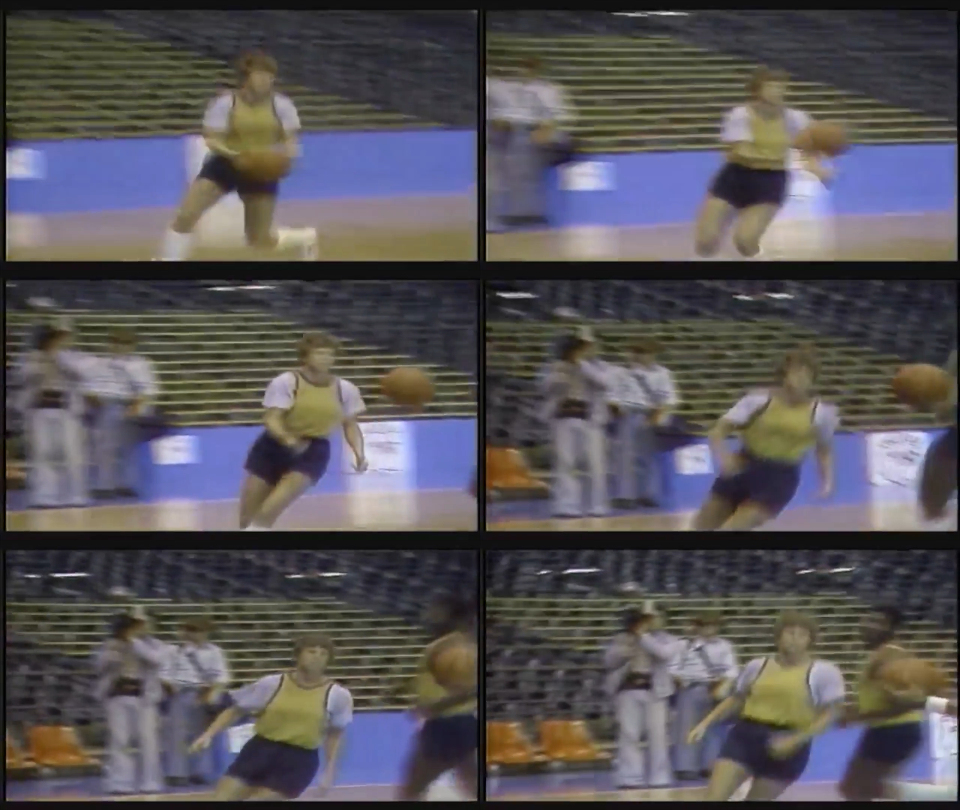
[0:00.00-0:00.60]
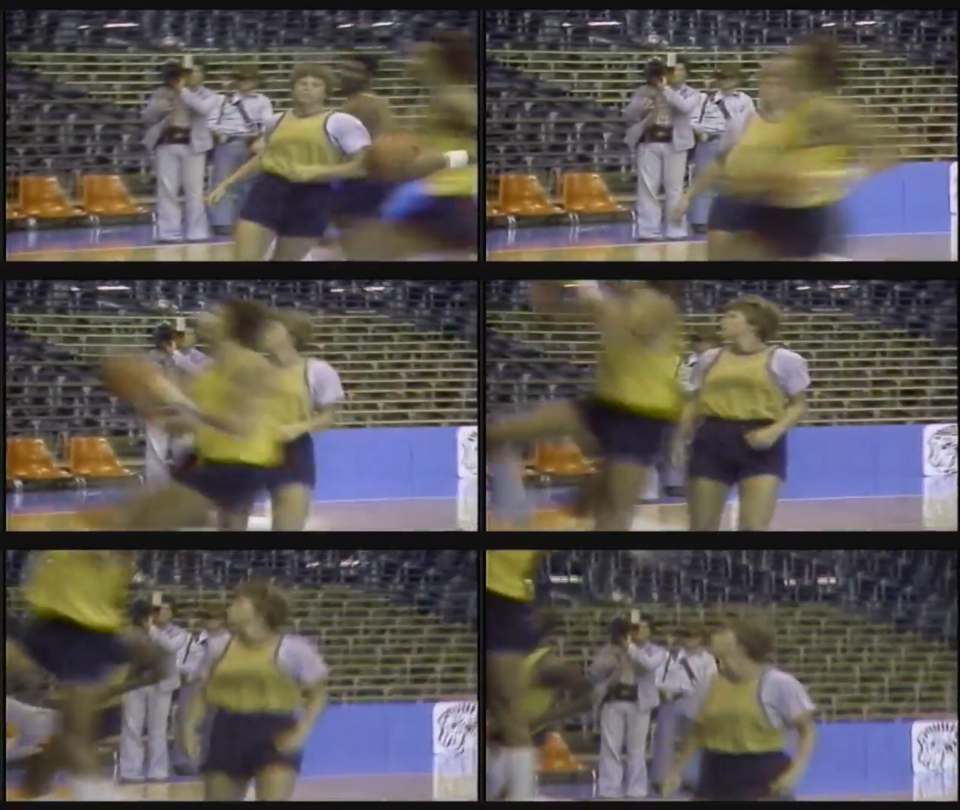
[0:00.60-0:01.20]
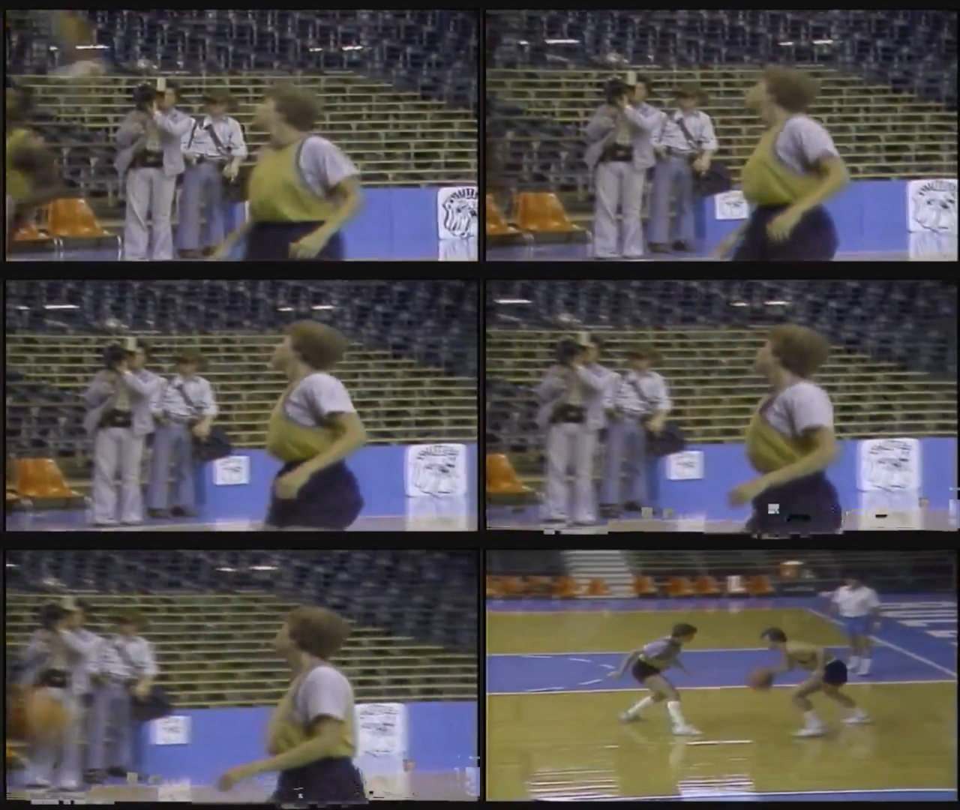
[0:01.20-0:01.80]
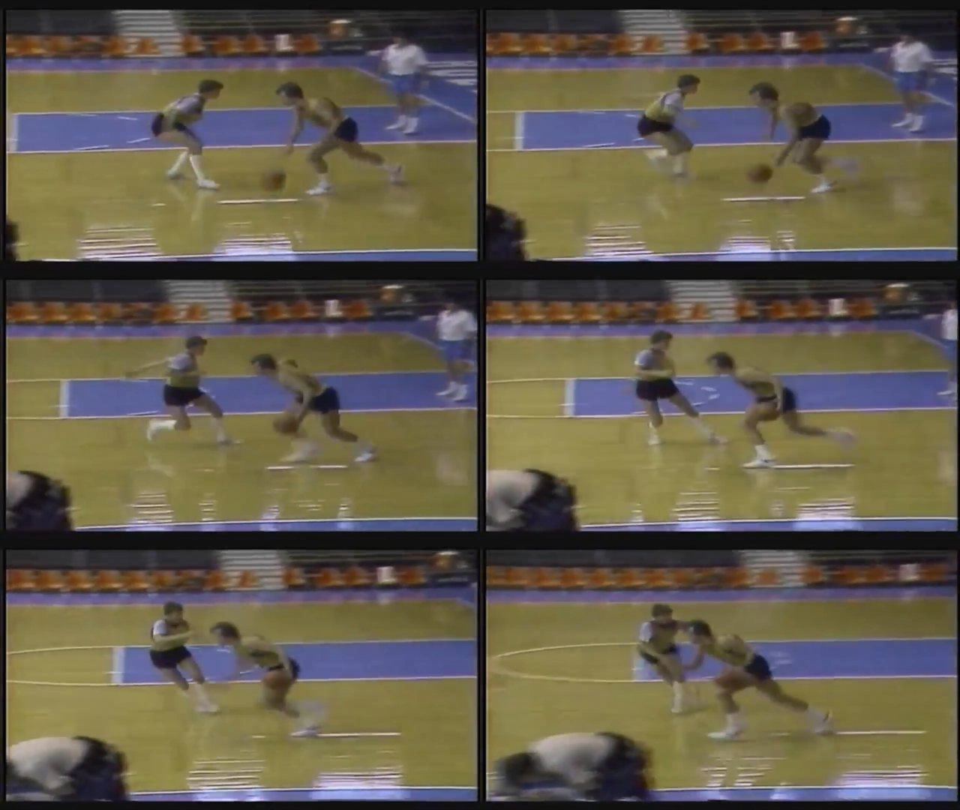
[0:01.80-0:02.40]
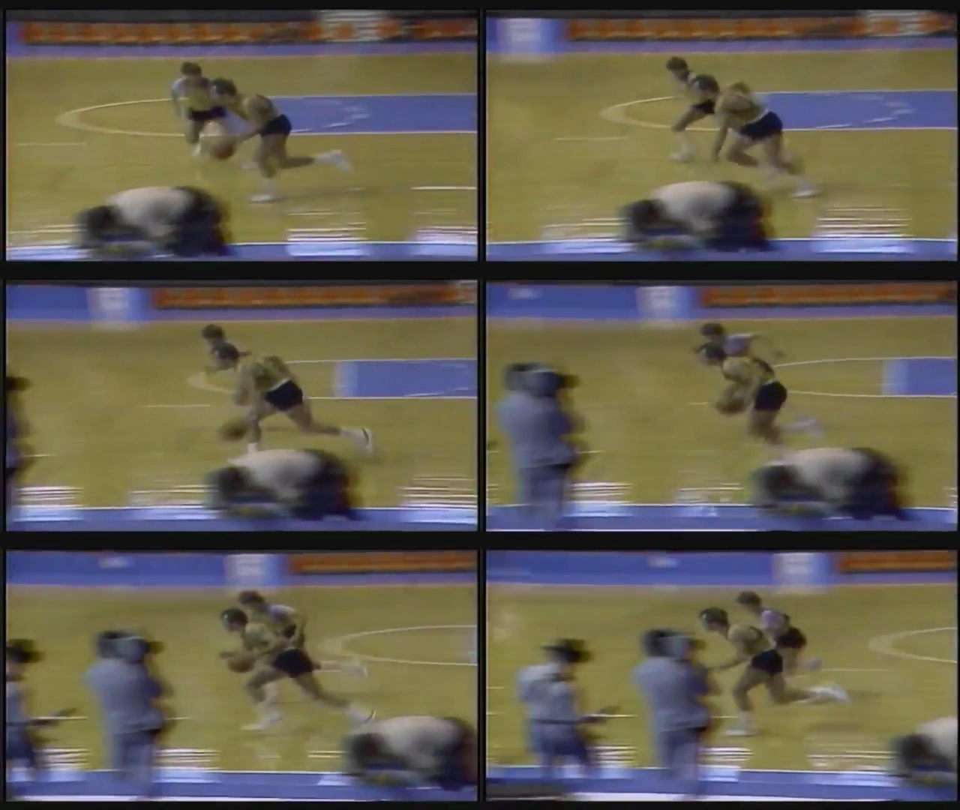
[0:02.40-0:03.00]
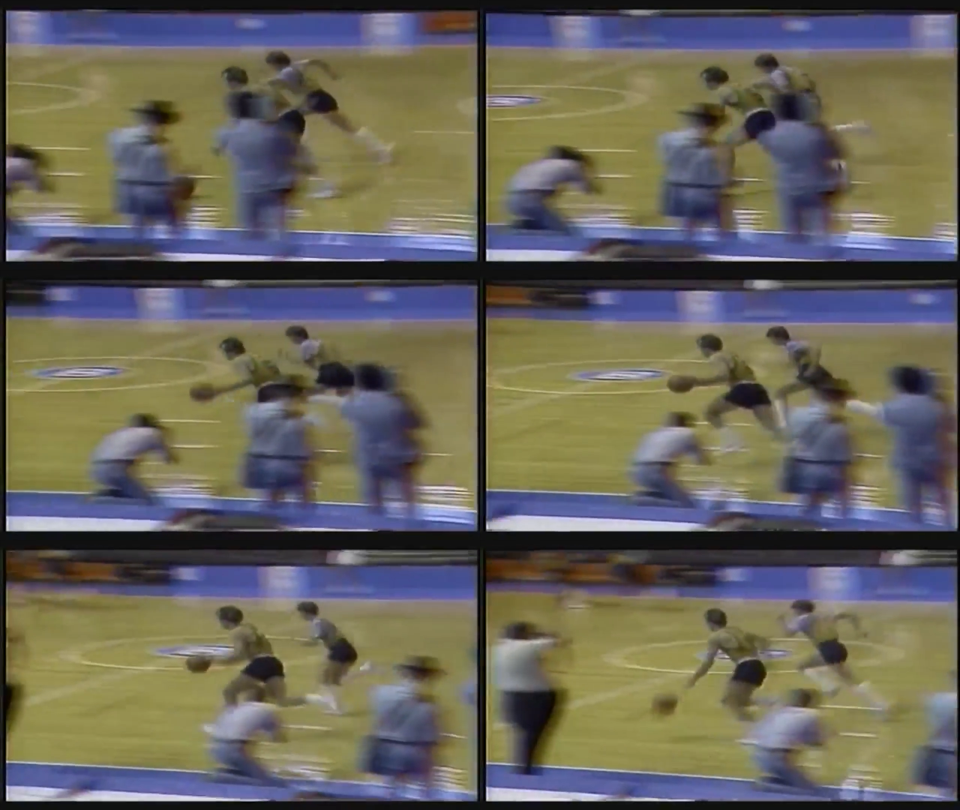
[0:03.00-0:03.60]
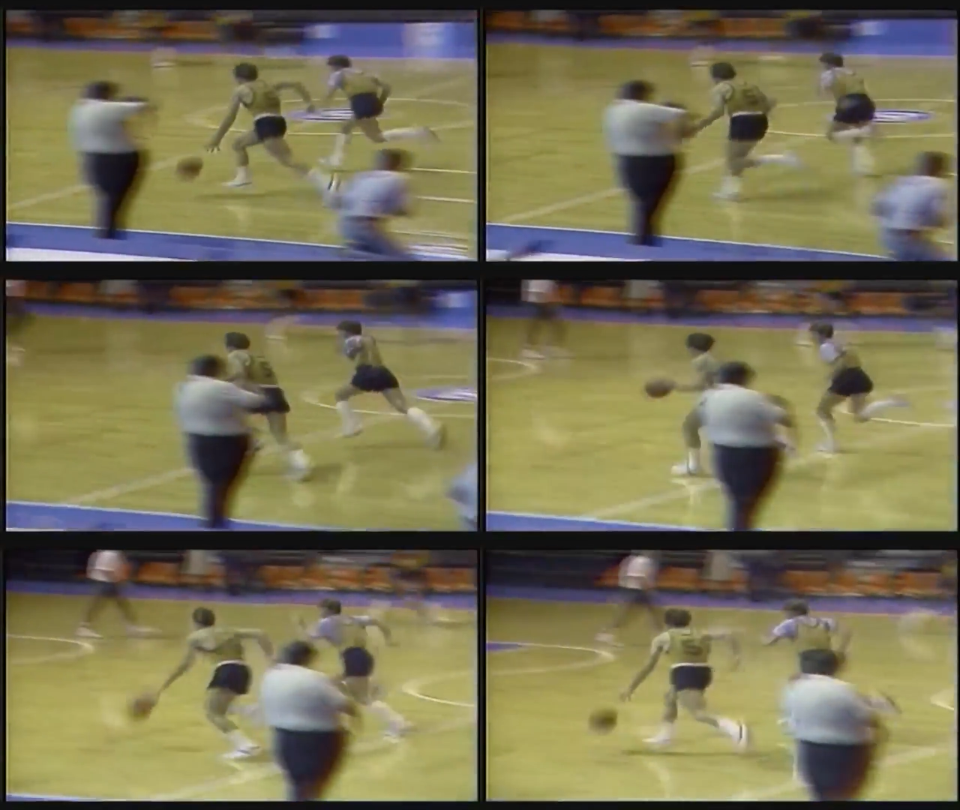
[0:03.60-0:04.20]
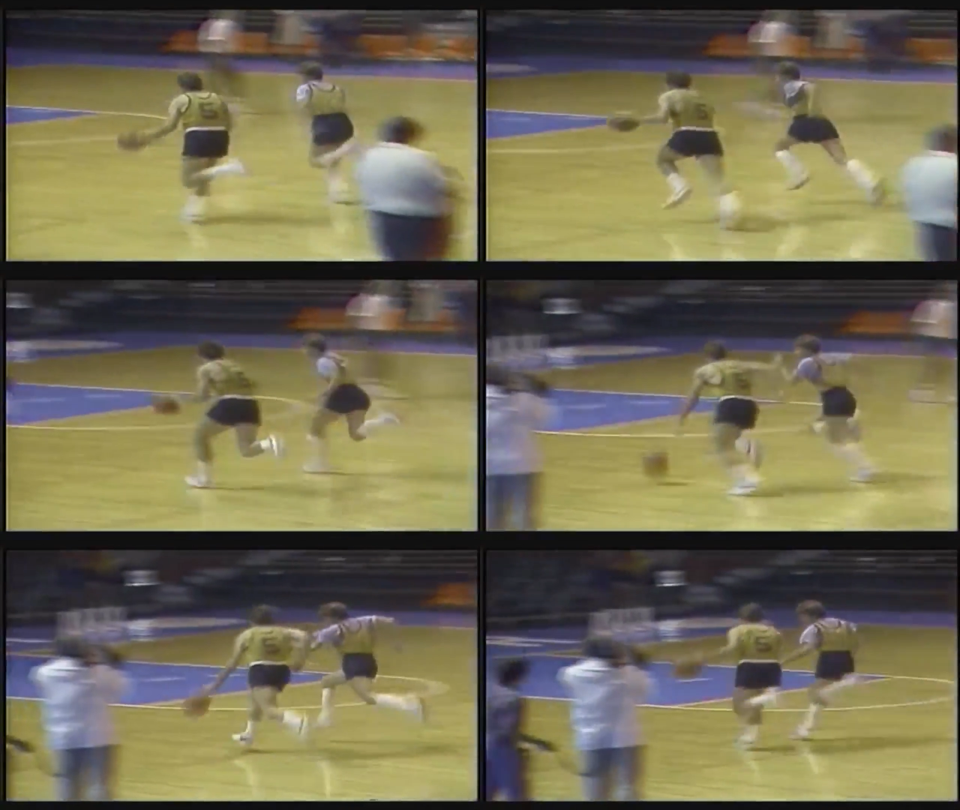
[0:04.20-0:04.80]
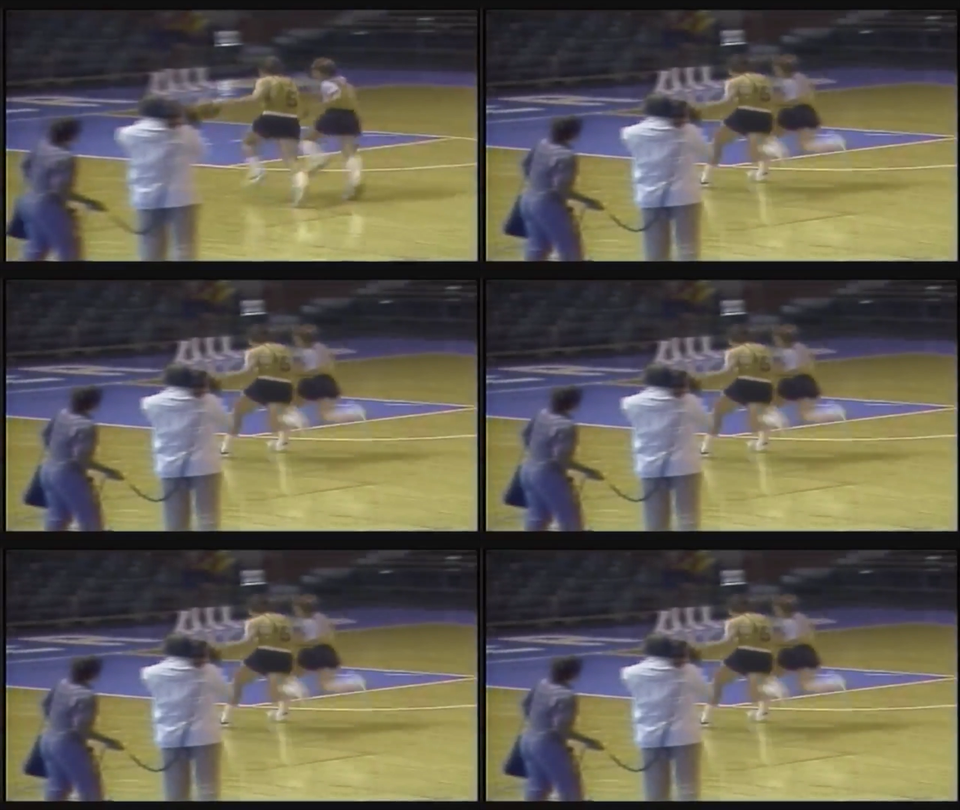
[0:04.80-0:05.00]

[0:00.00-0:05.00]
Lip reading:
Nobody's mouth can be seen.